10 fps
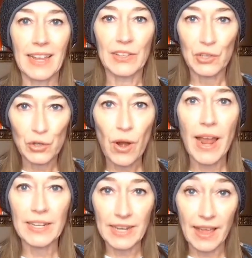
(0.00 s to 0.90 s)
It's
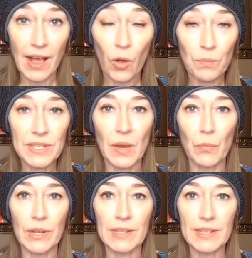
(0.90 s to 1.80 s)
trying to help
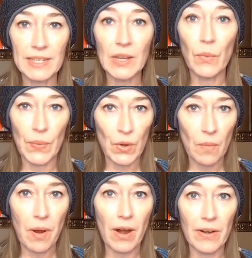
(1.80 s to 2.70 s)
someone see what they're
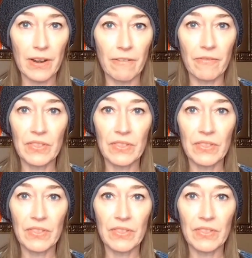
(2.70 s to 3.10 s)
a part of.